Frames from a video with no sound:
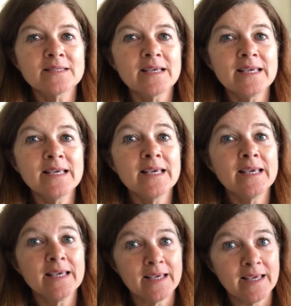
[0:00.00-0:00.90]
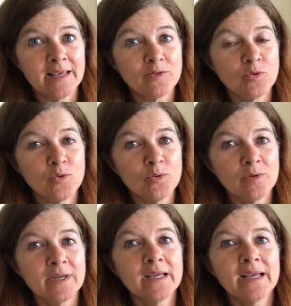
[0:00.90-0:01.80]
¿y tú?
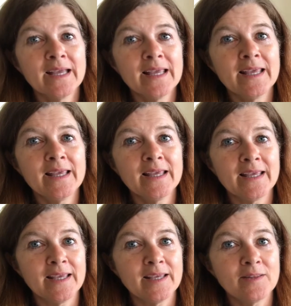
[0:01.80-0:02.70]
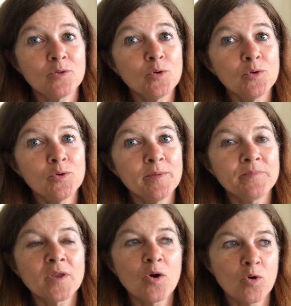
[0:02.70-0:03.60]
¿Y tú?
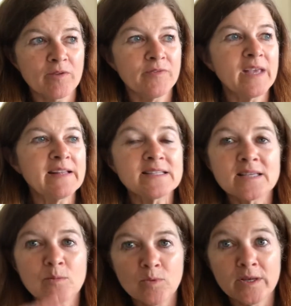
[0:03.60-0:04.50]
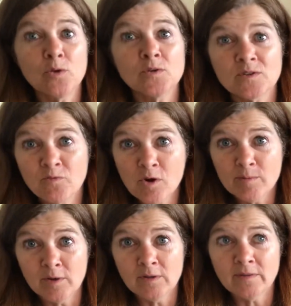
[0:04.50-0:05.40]
Or if it's someone who's
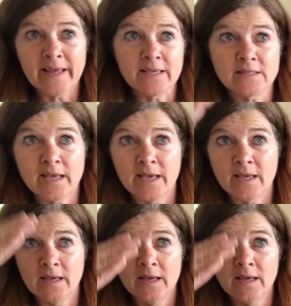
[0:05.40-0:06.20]
formal, like say,